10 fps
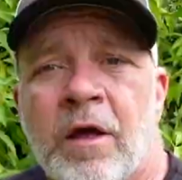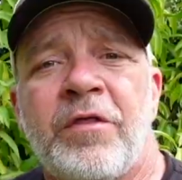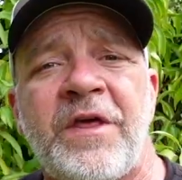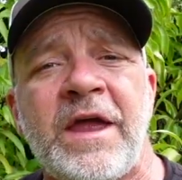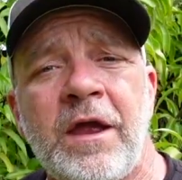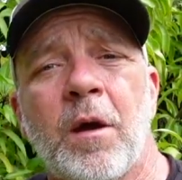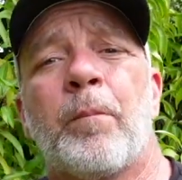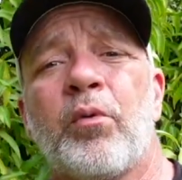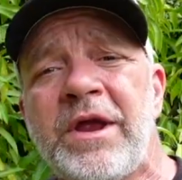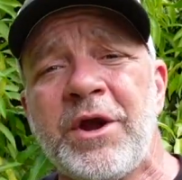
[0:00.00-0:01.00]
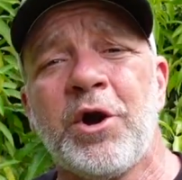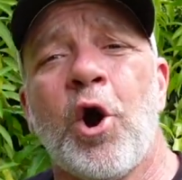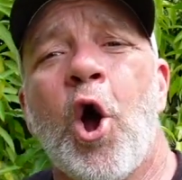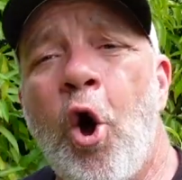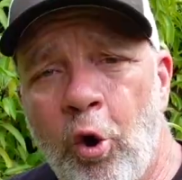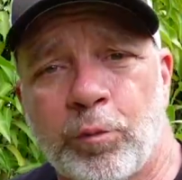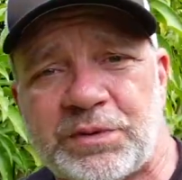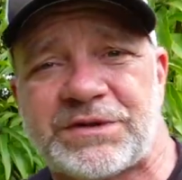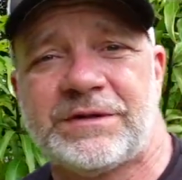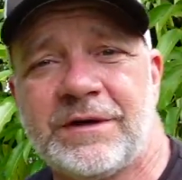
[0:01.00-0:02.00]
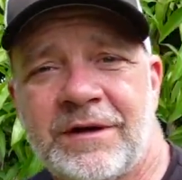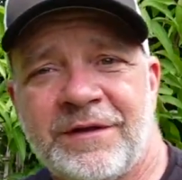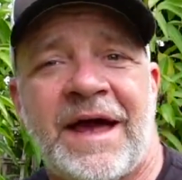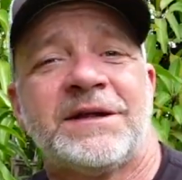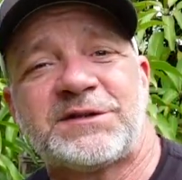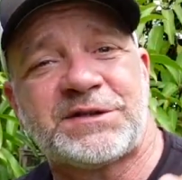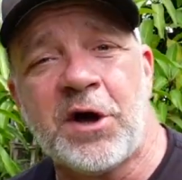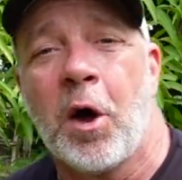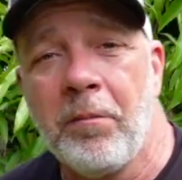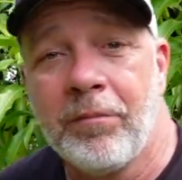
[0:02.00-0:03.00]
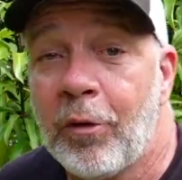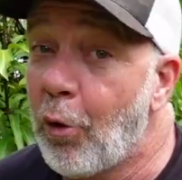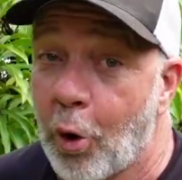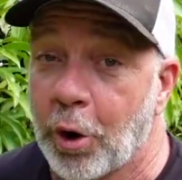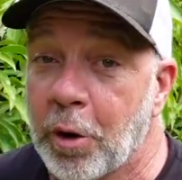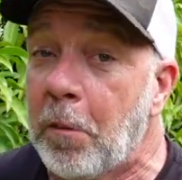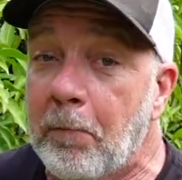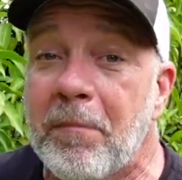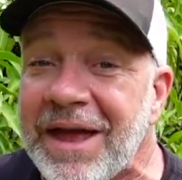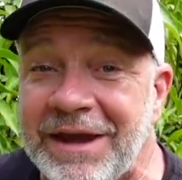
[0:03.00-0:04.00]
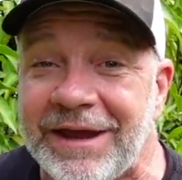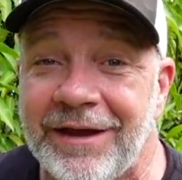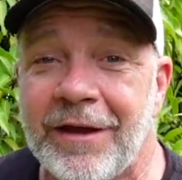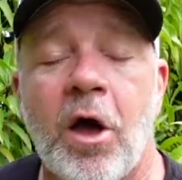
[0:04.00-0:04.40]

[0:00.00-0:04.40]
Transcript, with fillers: The breeder hopes that some, or many,